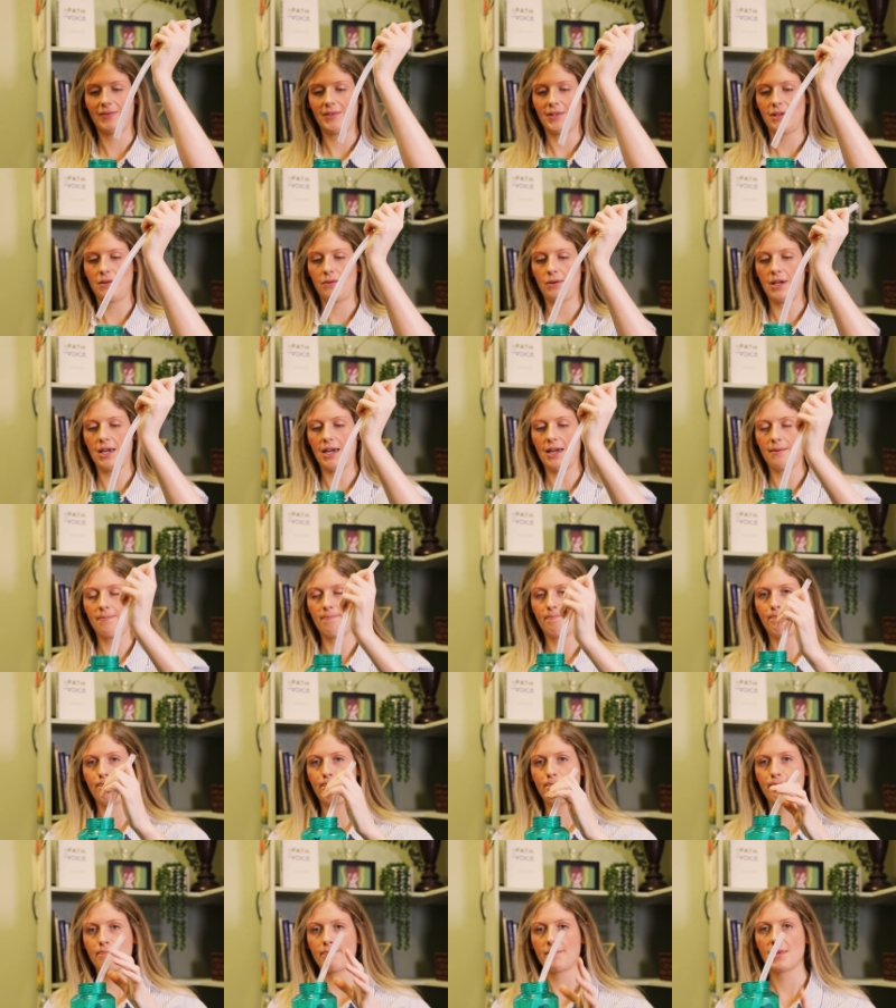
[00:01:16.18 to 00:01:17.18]
Okay,
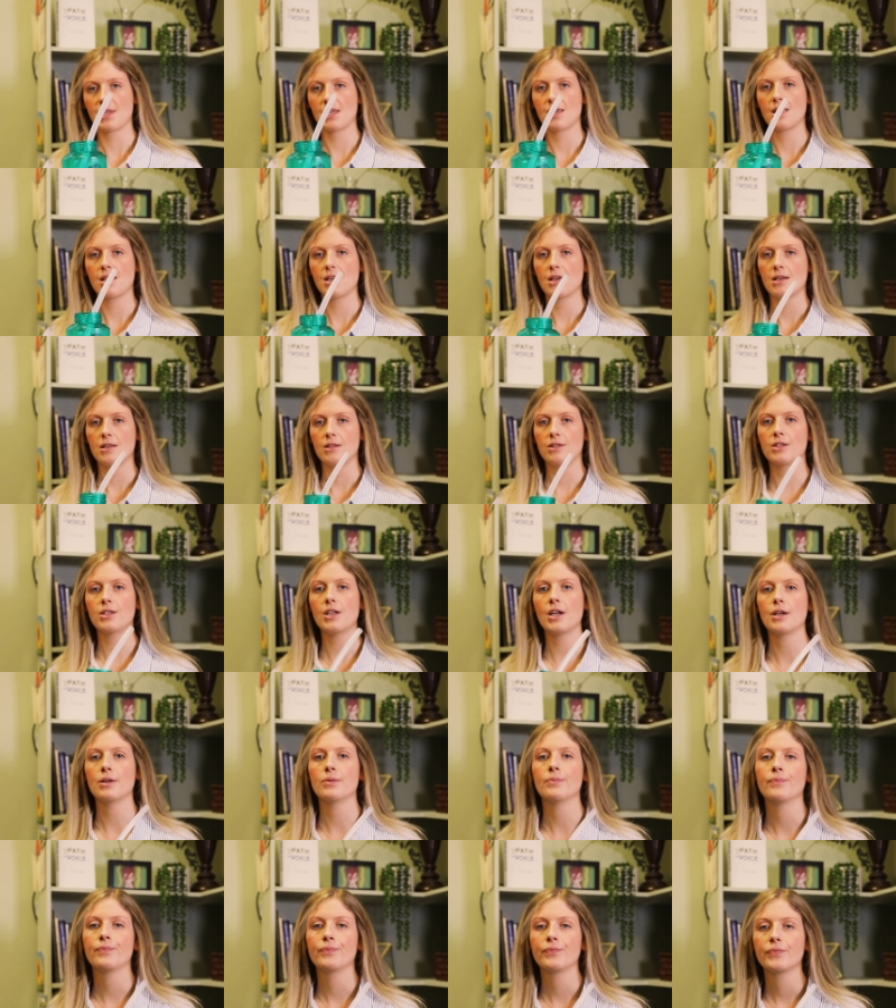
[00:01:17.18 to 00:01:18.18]

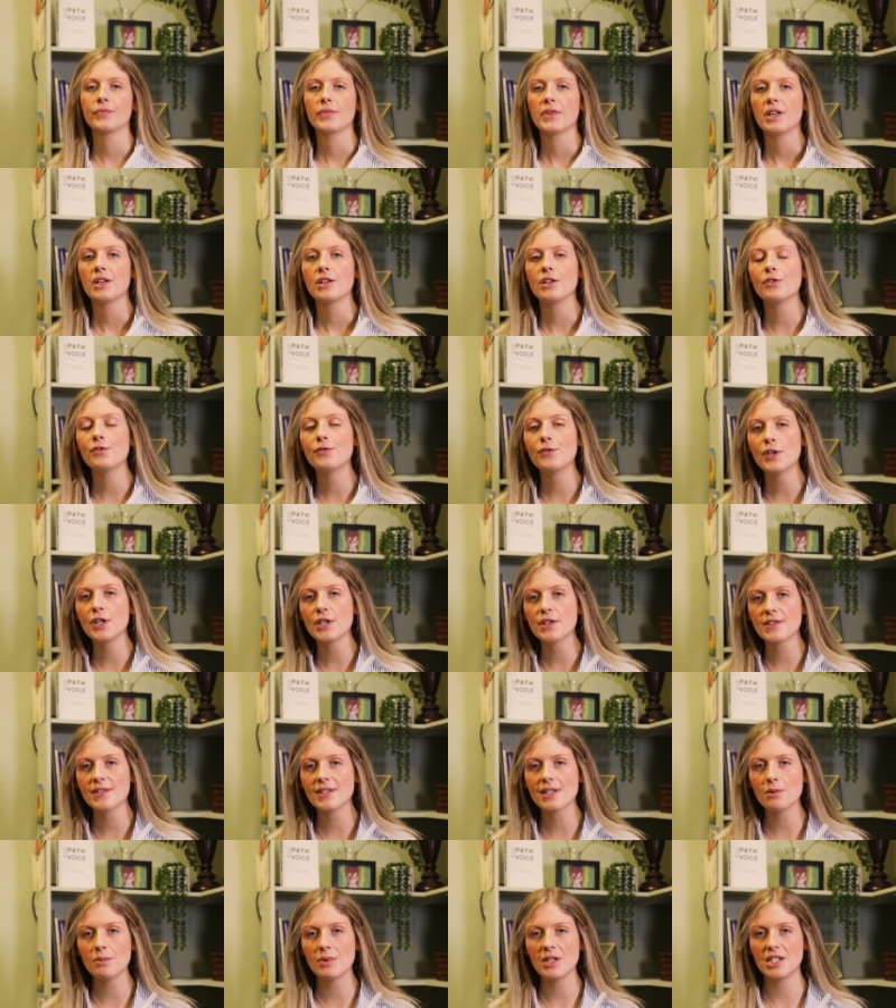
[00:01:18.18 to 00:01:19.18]
so the
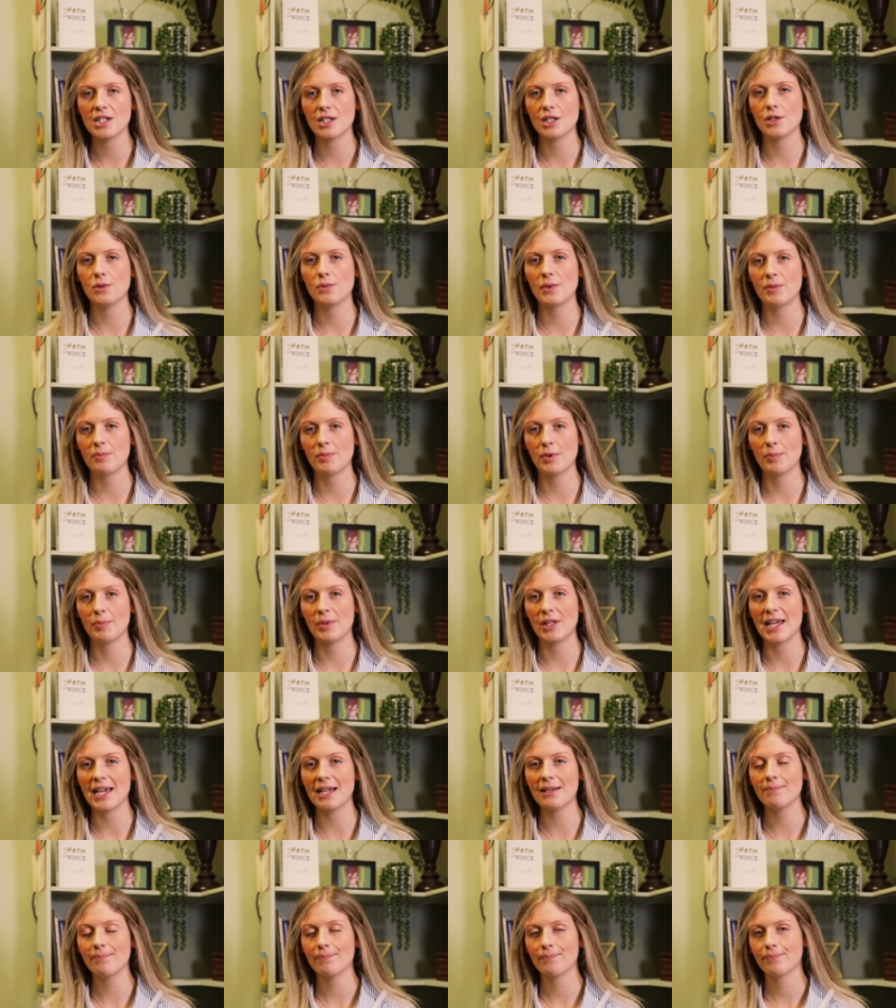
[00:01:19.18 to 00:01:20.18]
first thing we do with
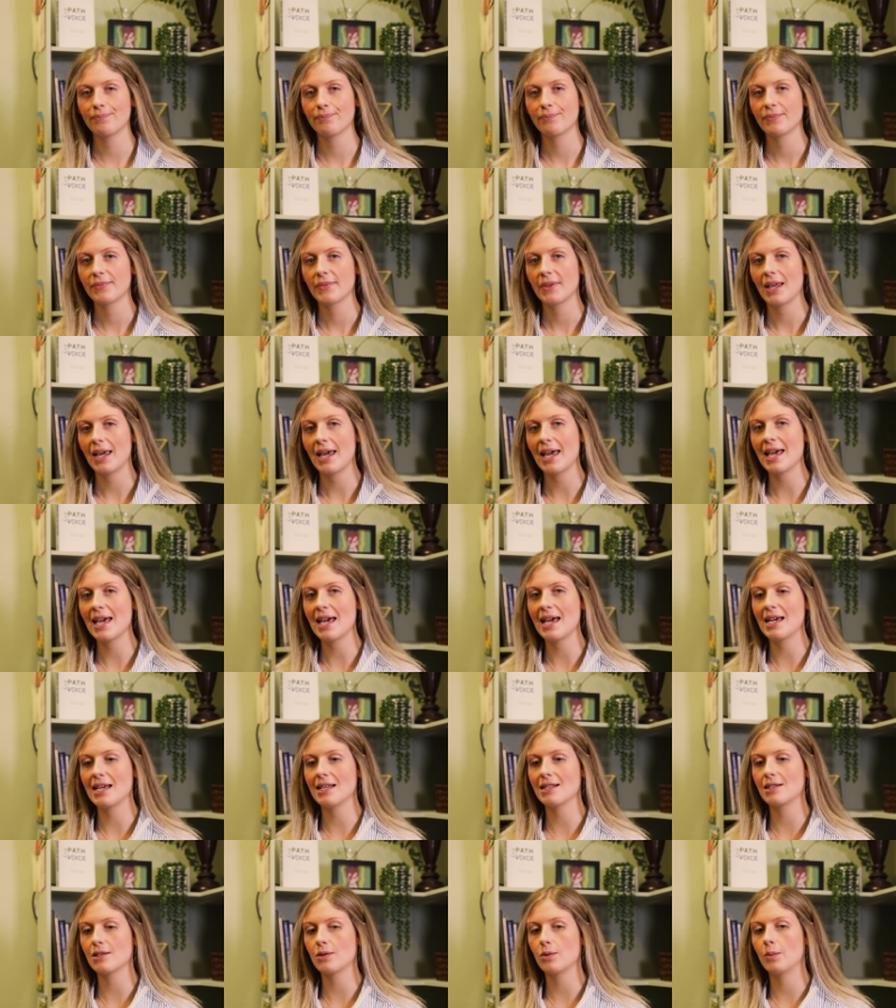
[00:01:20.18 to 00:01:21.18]
bubbling
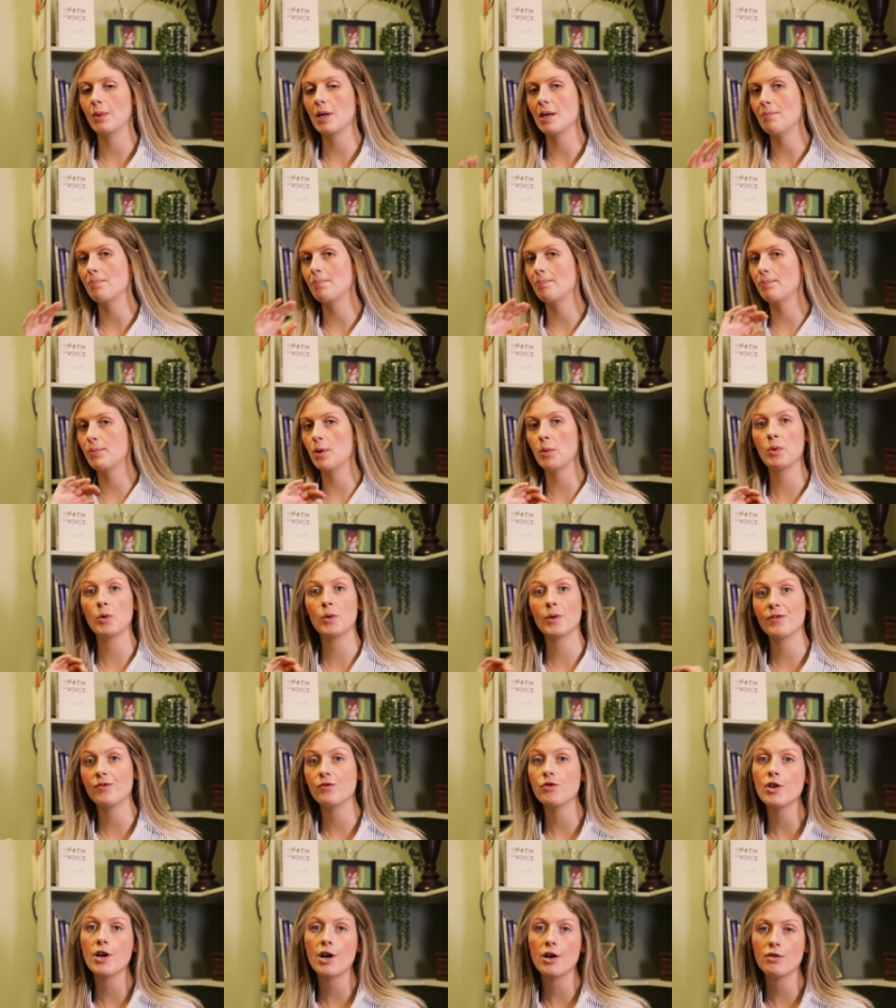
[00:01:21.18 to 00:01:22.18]
is we bubble
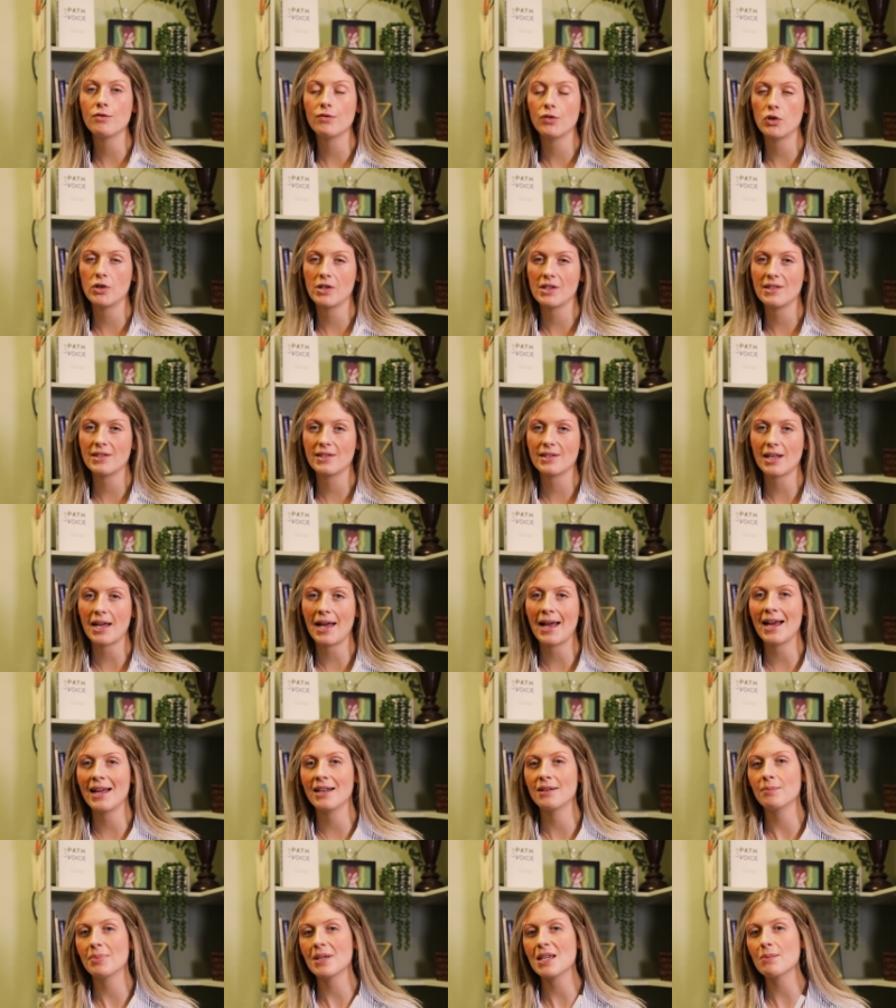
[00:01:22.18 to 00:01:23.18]
with no voice,
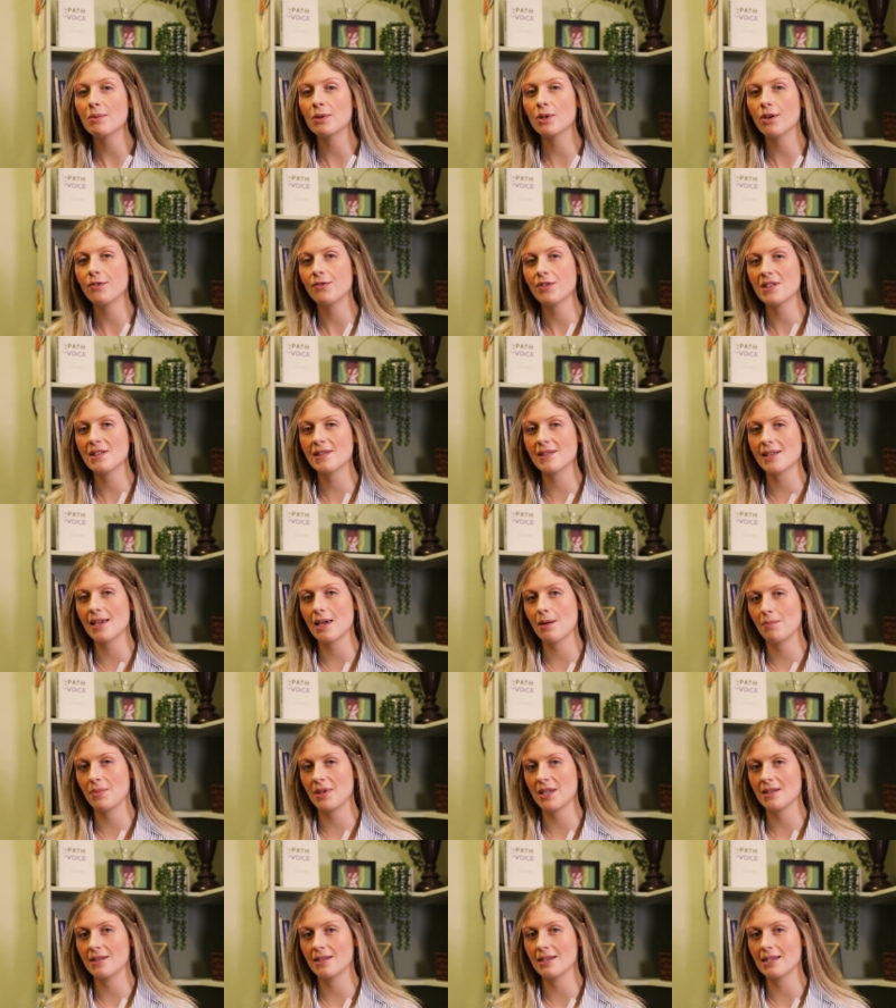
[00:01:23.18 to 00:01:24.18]
and people often skip
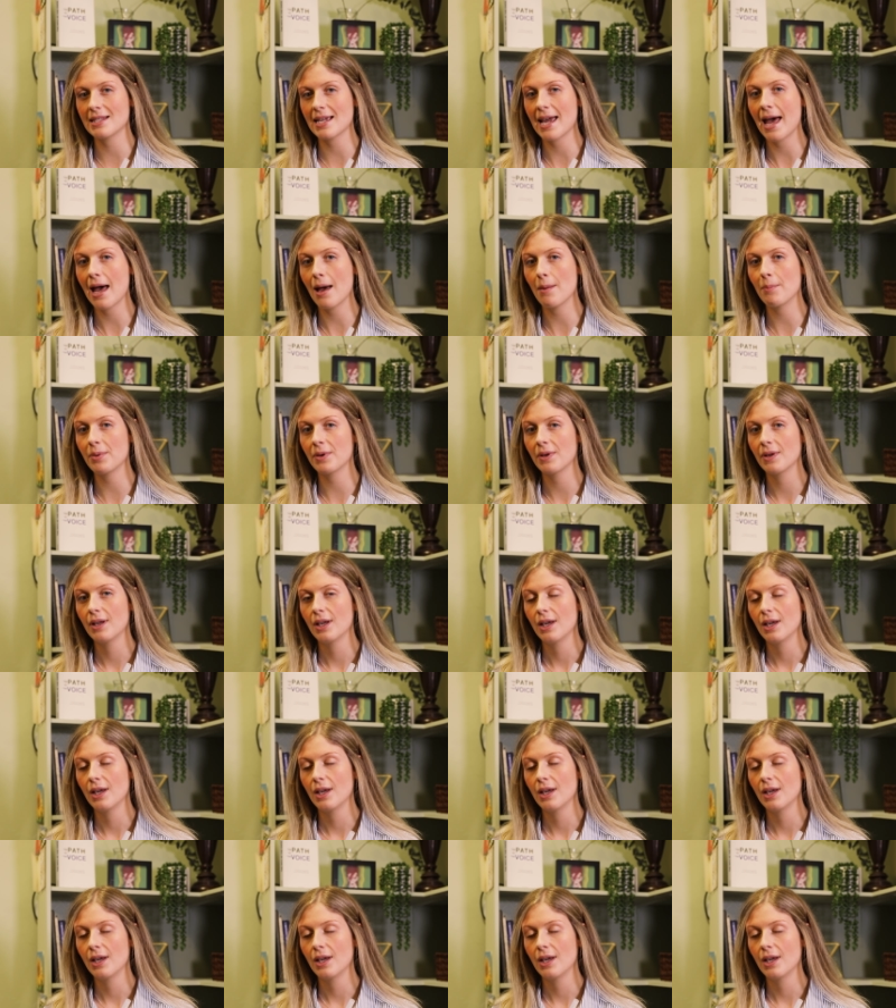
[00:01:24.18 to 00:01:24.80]
this step